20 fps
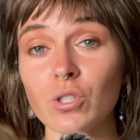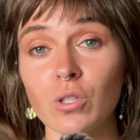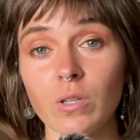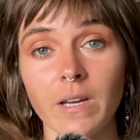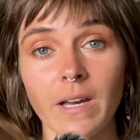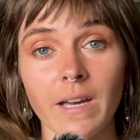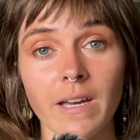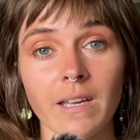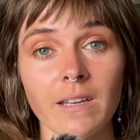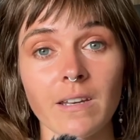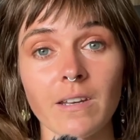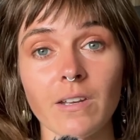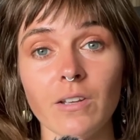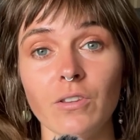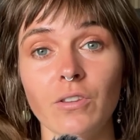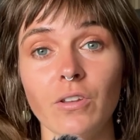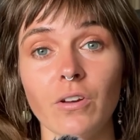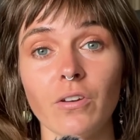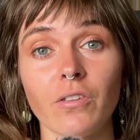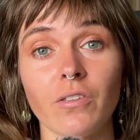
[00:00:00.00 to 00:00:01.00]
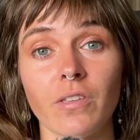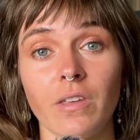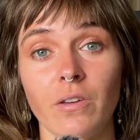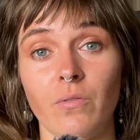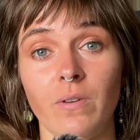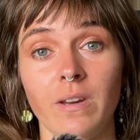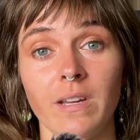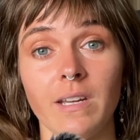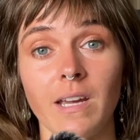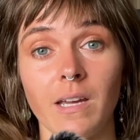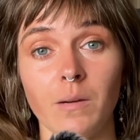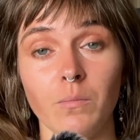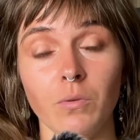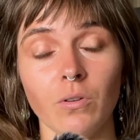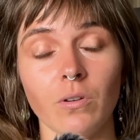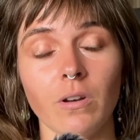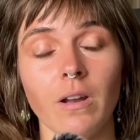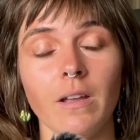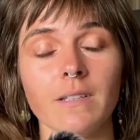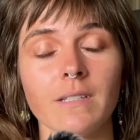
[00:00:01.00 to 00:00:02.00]
again, the tethering
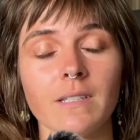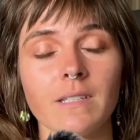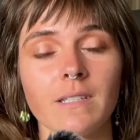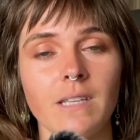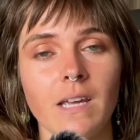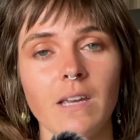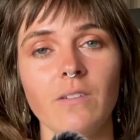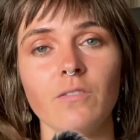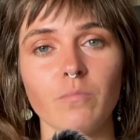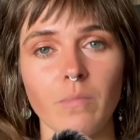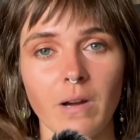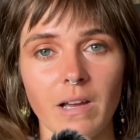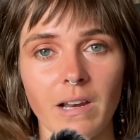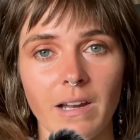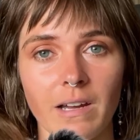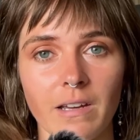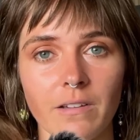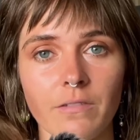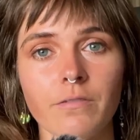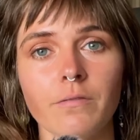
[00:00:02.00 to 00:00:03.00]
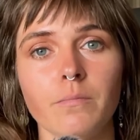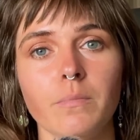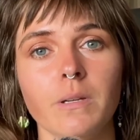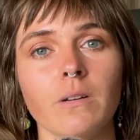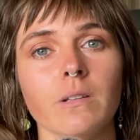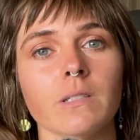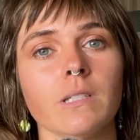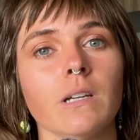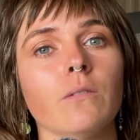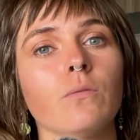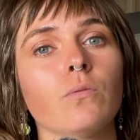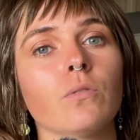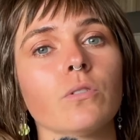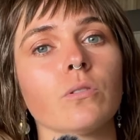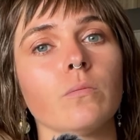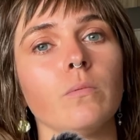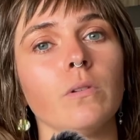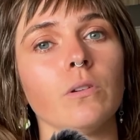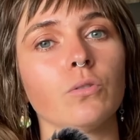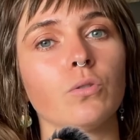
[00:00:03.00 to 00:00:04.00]
cable saved my life because I was
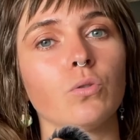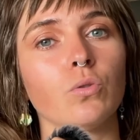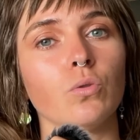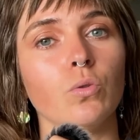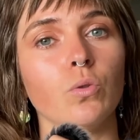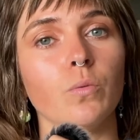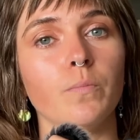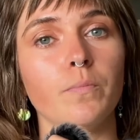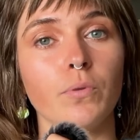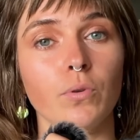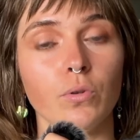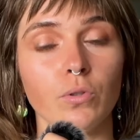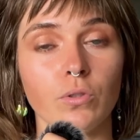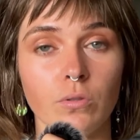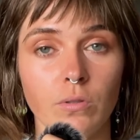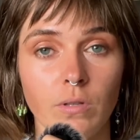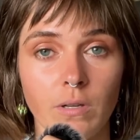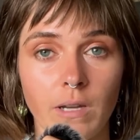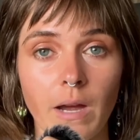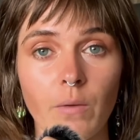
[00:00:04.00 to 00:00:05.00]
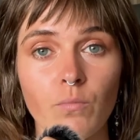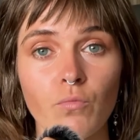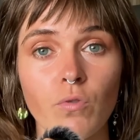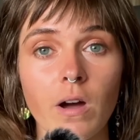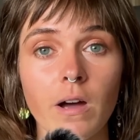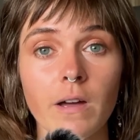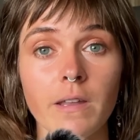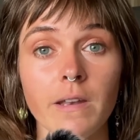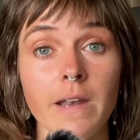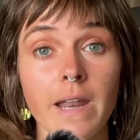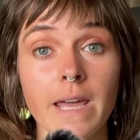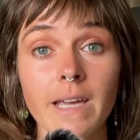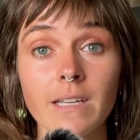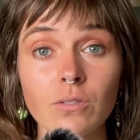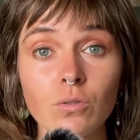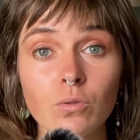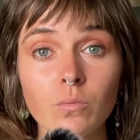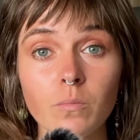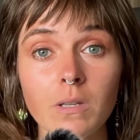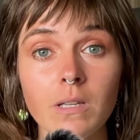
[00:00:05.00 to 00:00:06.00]
able to put the camera
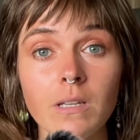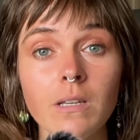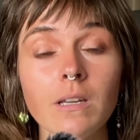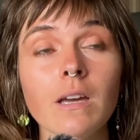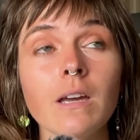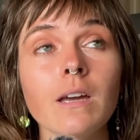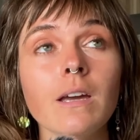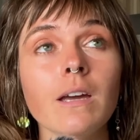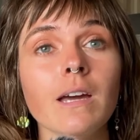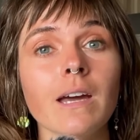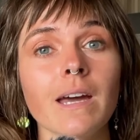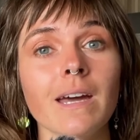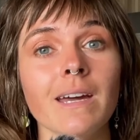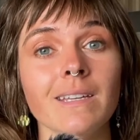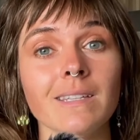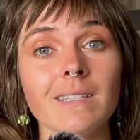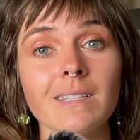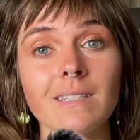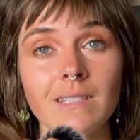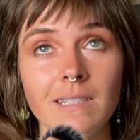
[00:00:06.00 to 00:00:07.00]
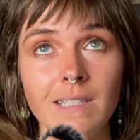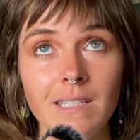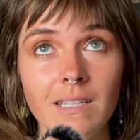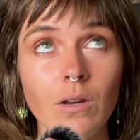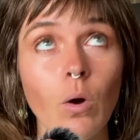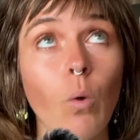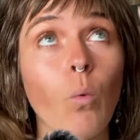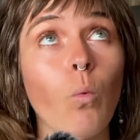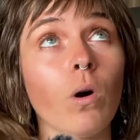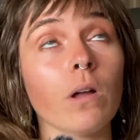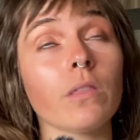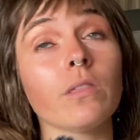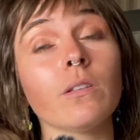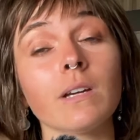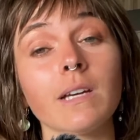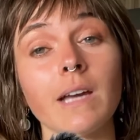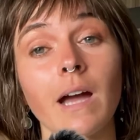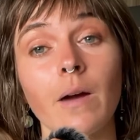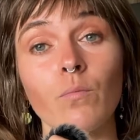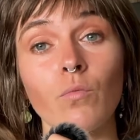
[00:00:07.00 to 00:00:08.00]
next to me and see what the
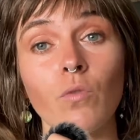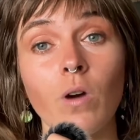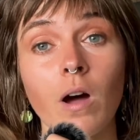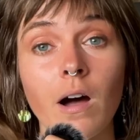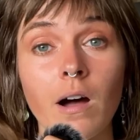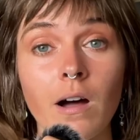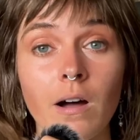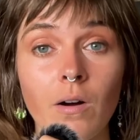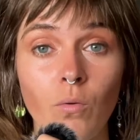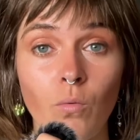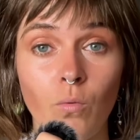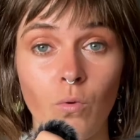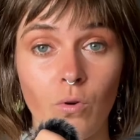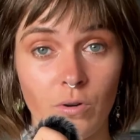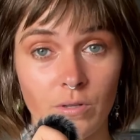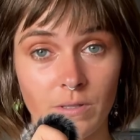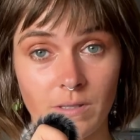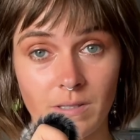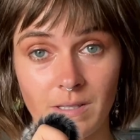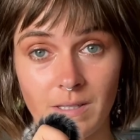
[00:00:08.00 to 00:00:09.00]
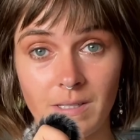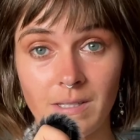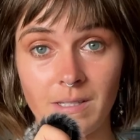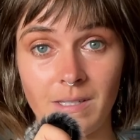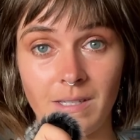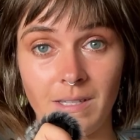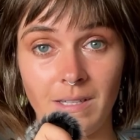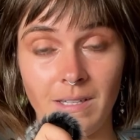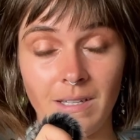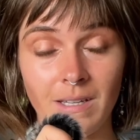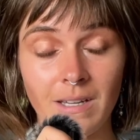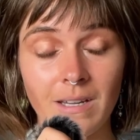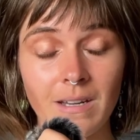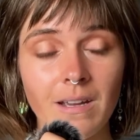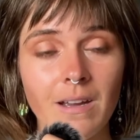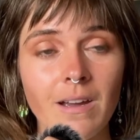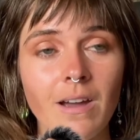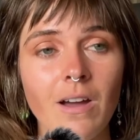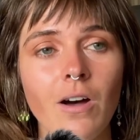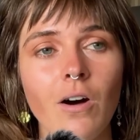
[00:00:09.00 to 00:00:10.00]
camera was seeing.
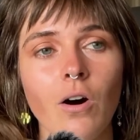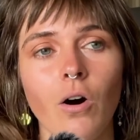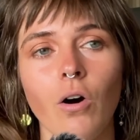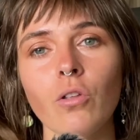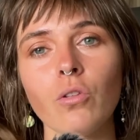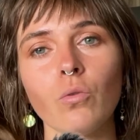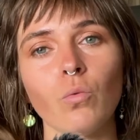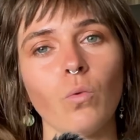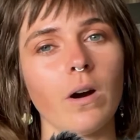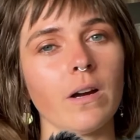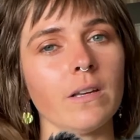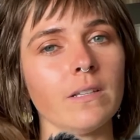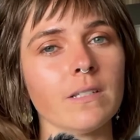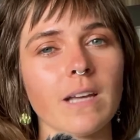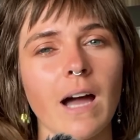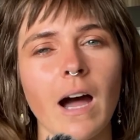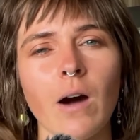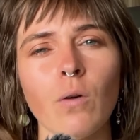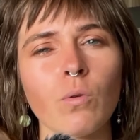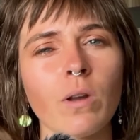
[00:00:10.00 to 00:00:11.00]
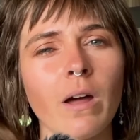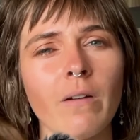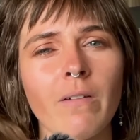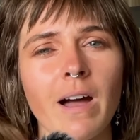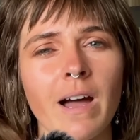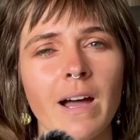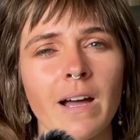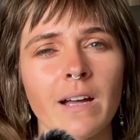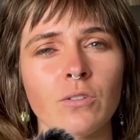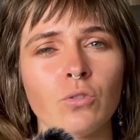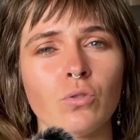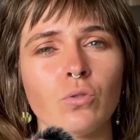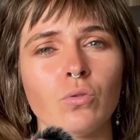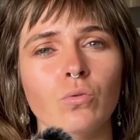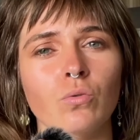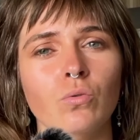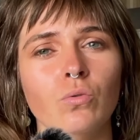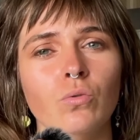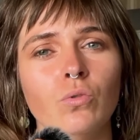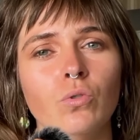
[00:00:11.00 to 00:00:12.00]
Otherwise, I would have had
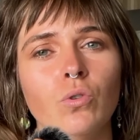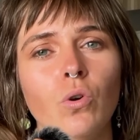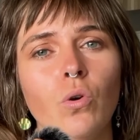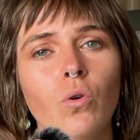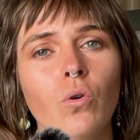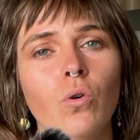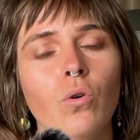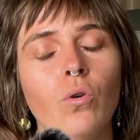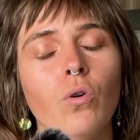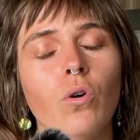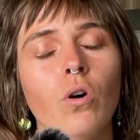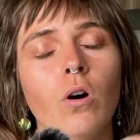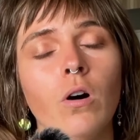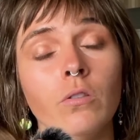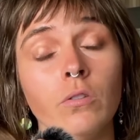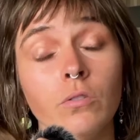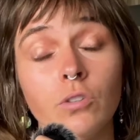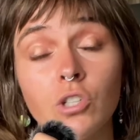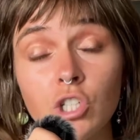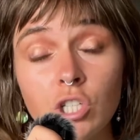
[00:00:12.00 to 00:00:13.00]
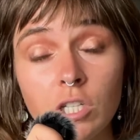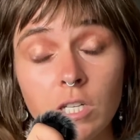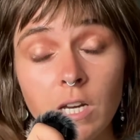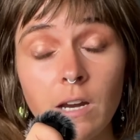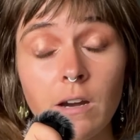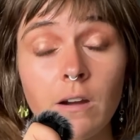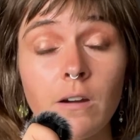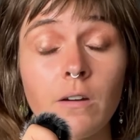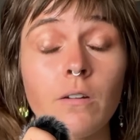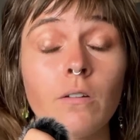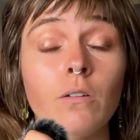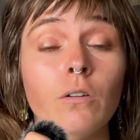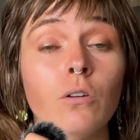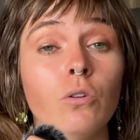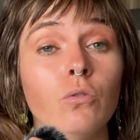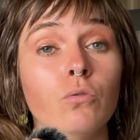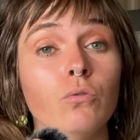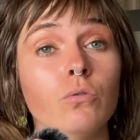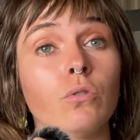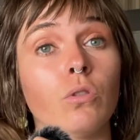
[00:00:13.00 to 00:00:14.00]
to go on a chair,
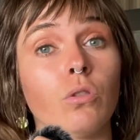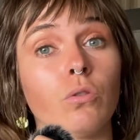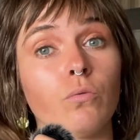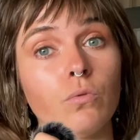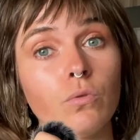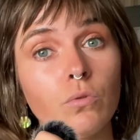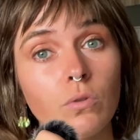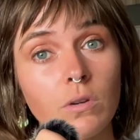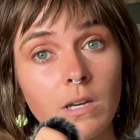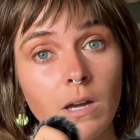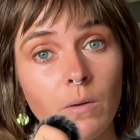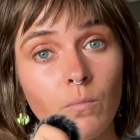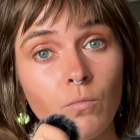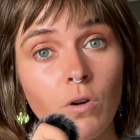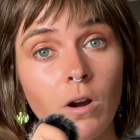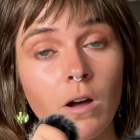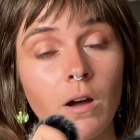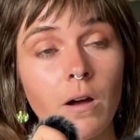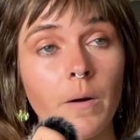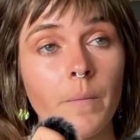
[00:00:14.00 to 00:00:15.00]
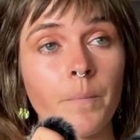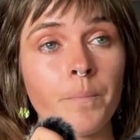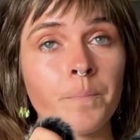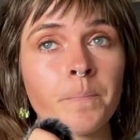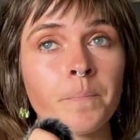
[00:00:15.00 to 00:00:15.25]
look through the camera,